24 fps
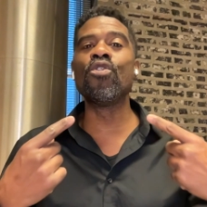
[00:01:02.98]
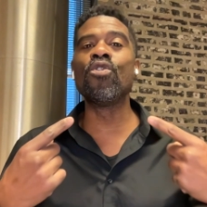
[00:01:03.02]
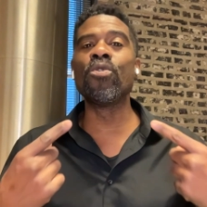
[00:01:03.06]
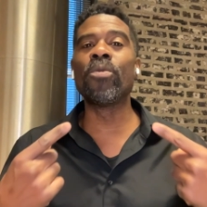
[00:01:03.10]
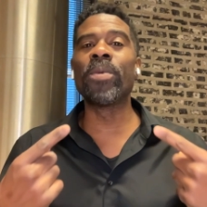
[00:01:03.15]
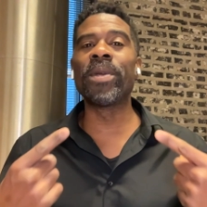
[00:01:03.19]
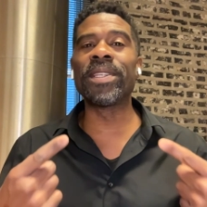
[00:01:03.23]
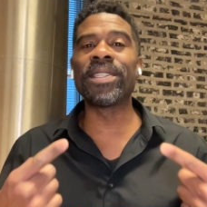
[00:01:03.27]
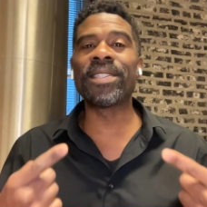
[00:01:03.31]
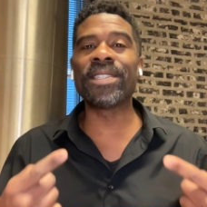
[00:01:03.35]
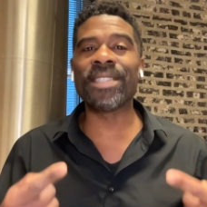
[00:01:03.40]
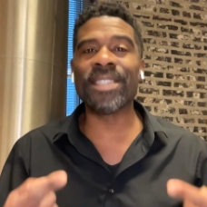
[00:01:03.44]

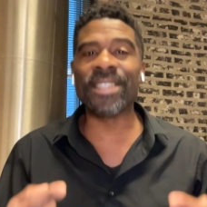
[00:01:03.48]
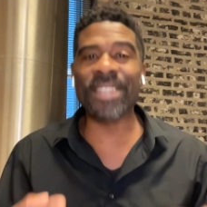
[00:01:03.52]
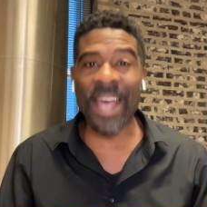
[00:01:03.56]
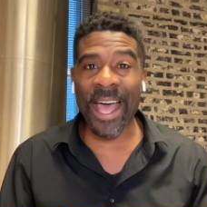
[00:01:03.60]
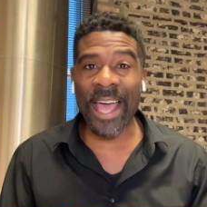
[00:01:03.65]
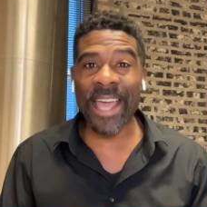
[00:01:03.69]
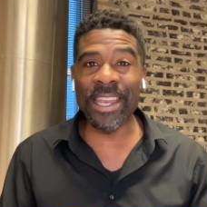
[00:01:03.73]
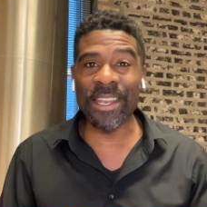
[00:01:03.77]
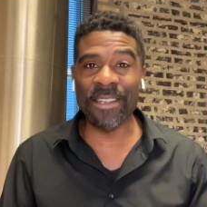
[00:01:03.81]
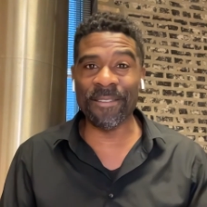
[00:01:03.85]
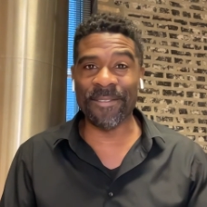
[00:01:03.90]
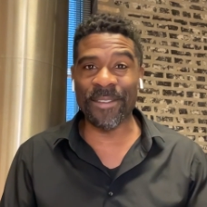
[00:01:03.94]
new
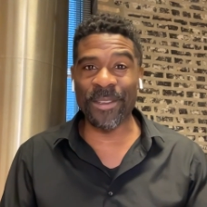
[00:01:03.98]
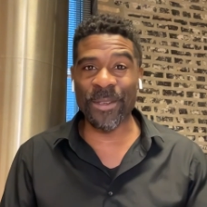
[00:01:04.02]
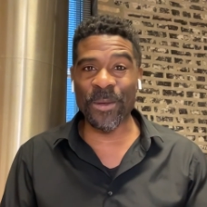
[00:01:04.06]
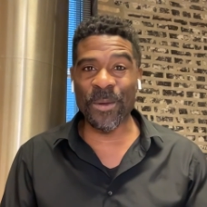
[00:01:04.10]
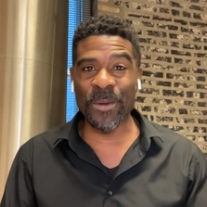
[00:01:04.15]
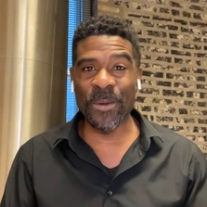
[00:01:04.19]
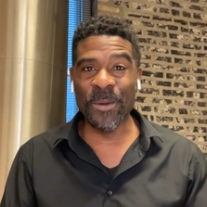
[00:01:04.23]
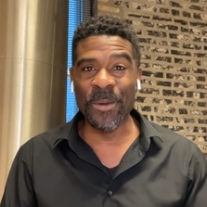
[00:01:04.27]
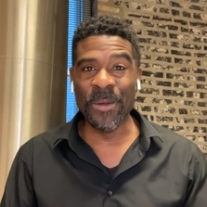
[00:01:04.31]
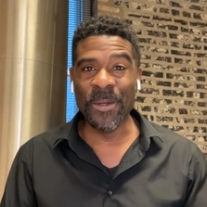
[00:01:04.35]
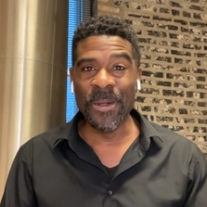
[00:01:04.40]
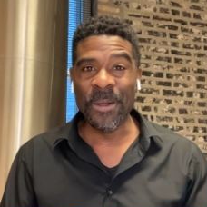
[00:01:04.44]
inside of
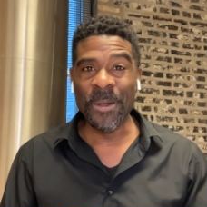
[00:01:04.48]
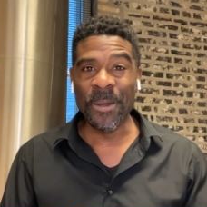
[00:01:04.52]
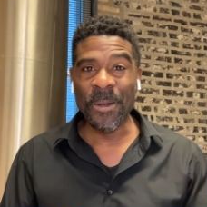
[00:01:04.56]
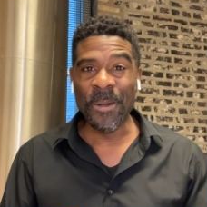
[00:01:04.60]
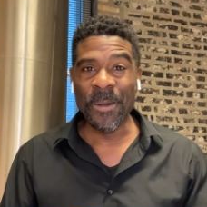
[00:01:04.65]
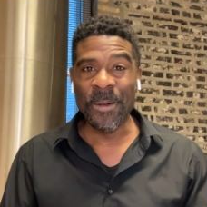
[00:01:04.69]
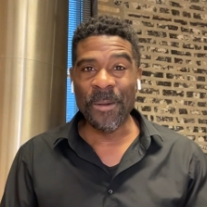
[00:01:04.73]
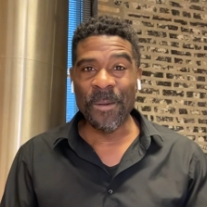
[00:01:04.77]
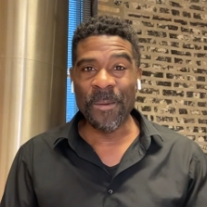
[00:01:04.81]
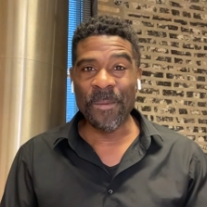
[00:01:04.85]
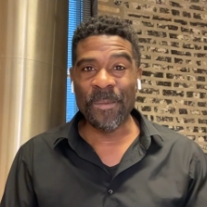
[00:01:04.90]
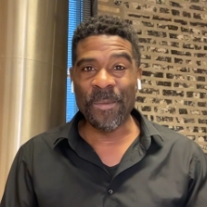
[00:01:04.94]
you
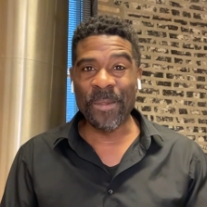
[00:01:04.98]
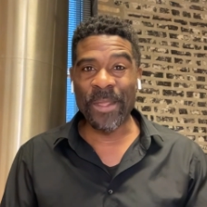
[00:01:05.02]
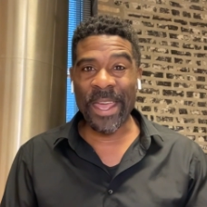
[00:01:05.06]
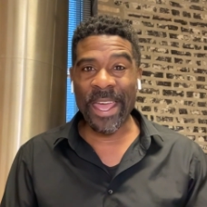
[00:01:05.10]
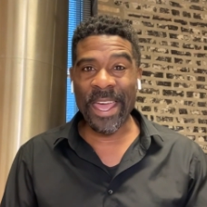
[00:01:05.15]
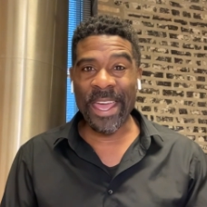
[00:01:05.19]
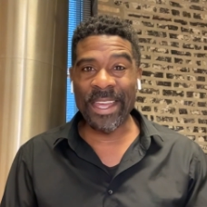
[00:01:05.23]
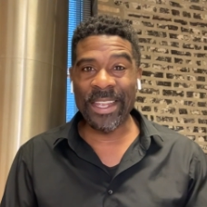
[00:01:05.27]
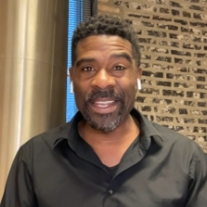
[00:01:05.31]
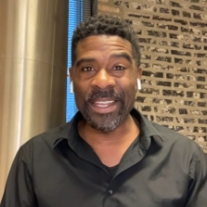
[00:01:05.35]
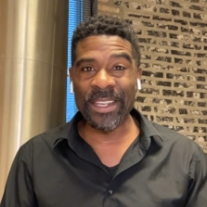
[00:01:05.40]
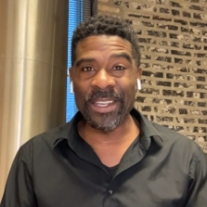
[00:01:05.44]

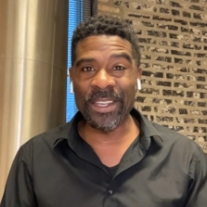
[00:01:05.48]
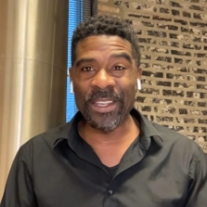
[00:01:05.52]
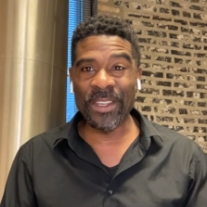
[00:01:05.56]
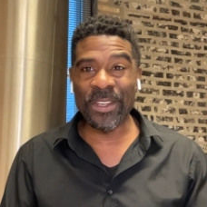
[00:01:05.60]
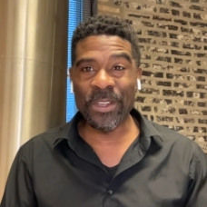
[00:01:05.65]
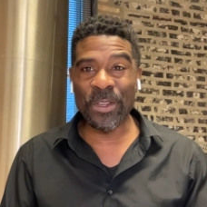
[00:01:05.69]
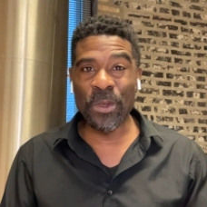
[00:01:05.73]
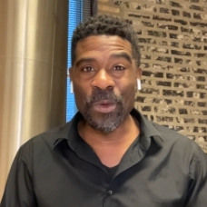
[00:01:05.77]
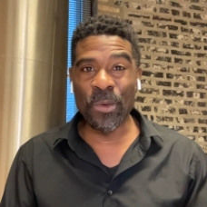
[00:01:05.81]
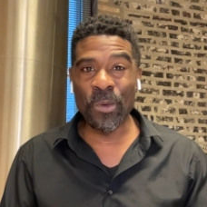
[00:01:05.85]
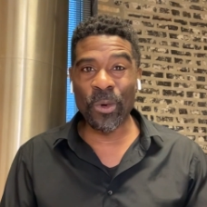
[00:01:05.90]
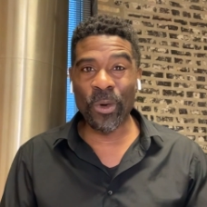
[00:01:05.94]
that
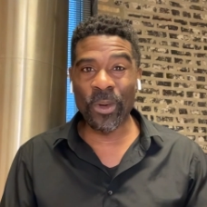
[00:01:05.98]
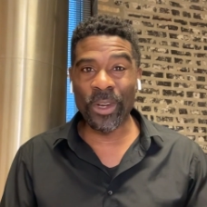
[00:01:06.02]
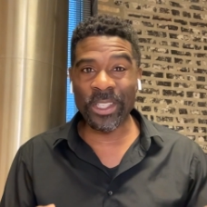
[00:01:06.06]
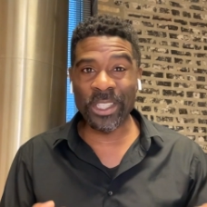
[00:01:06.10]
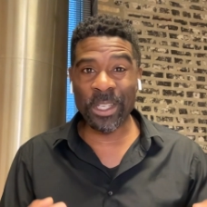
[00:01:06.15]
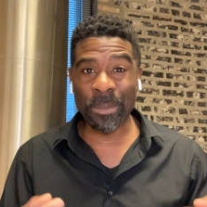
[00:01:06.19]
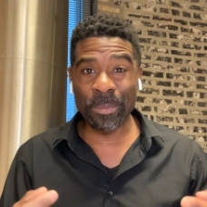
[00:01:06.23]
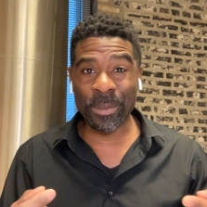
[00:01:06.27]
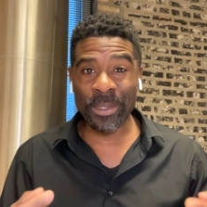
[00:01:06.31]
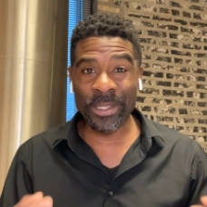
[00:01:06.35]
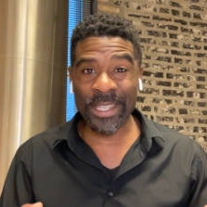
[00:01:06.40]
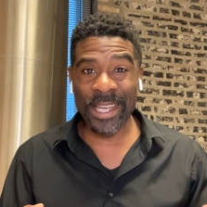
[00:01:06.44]
you
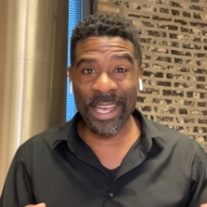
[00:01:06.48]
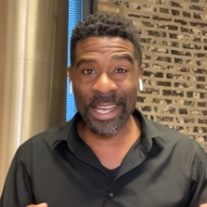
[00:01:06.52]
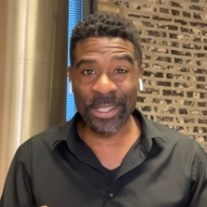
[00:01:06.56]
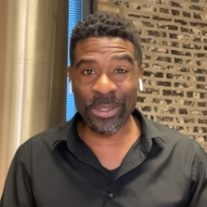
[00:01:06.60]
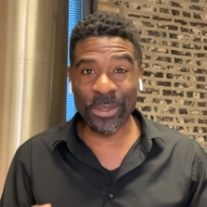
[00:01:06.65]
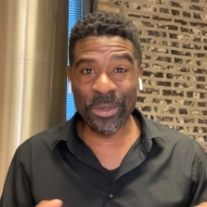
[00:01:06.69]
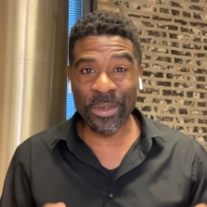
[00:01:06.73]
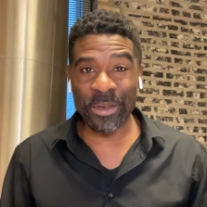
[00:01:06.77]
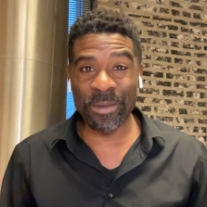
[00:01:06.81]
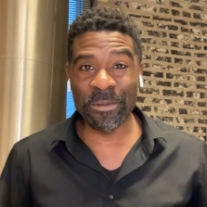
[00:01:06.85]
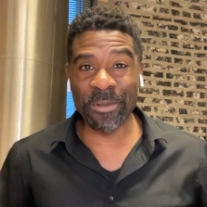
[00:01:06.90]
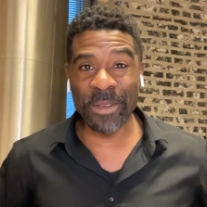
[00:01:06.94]
want to
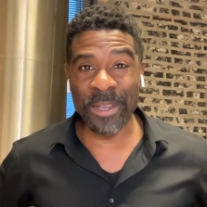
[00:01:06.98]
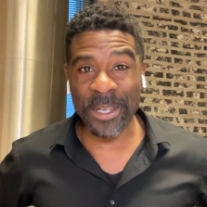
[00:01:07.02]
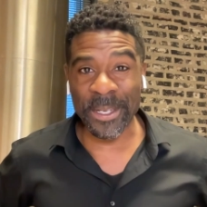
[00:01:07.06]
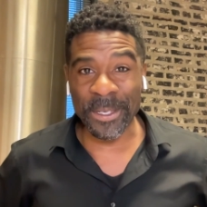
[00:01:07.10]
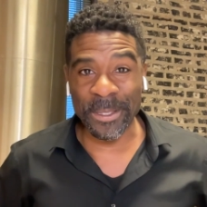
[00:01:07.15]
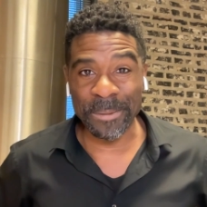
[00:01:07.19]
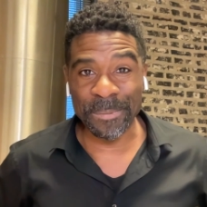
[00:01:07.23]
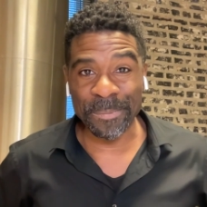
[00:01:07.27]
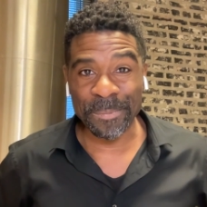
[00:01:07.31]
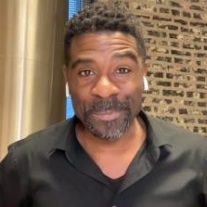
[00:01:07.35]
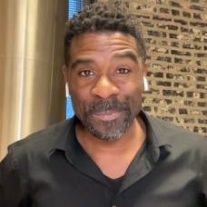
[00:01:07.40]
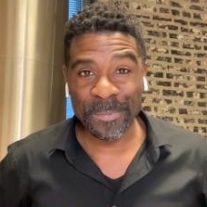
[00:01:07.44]
protect or
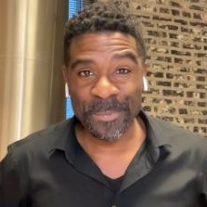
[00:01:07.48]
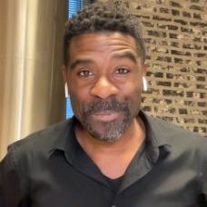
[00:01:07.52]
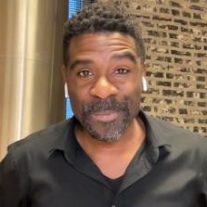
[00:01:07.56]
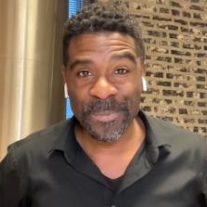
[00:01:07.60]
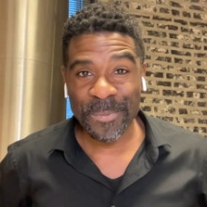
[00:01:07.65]
defend.